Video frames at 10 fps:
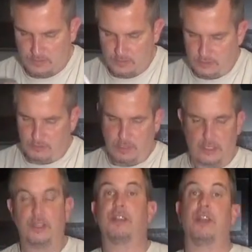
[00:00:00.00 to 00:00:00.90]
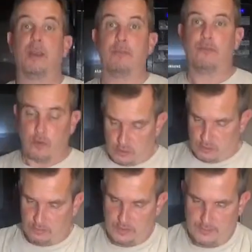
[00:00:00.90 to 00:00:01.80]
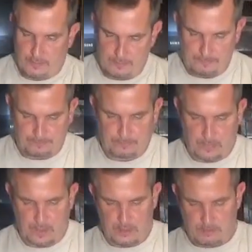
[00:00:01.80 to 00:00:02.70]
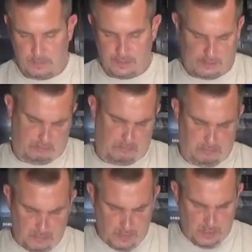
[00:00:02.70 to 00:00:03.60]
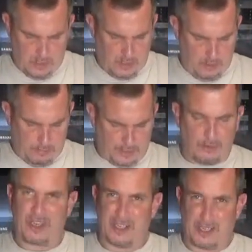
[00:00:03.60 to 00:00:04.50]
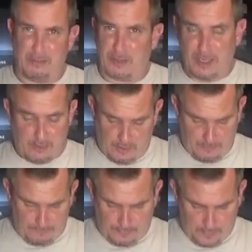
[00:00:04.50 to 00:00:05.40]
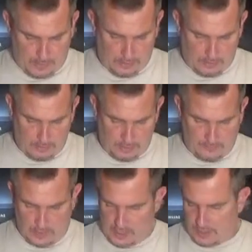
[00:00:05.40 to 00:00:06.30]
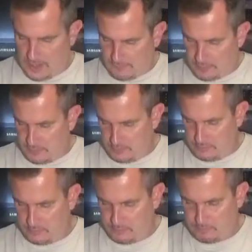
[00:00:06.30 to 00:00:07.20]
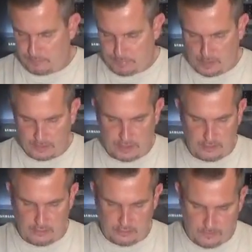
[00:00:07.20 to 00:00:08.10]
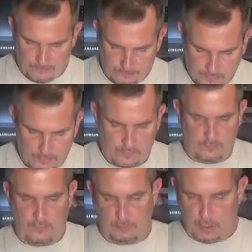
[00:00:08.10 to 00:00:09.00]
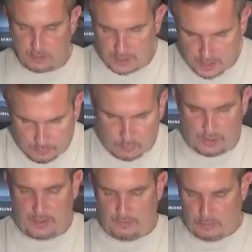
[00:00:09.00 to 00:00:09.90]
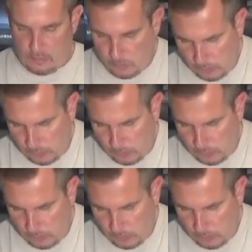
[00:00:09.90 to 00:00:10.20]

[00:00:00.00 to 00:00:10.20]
you know, make this the night before or whatever. But it's pretty quick and simple anyway. So I mean, if you got an afternoon barbecue, with a football game, whatever,